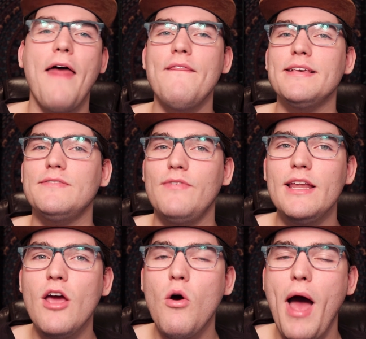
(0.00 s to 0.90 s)
end this
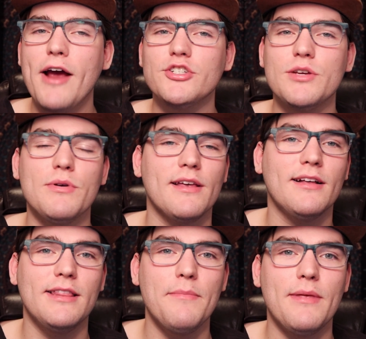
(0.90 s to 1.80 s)
video actually with a
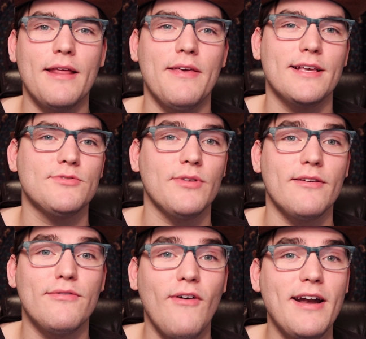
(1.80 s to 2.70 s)
clip that I think is really
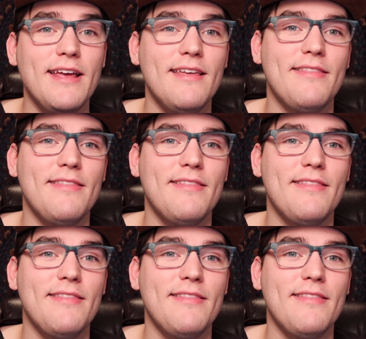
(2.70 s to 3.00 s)
funny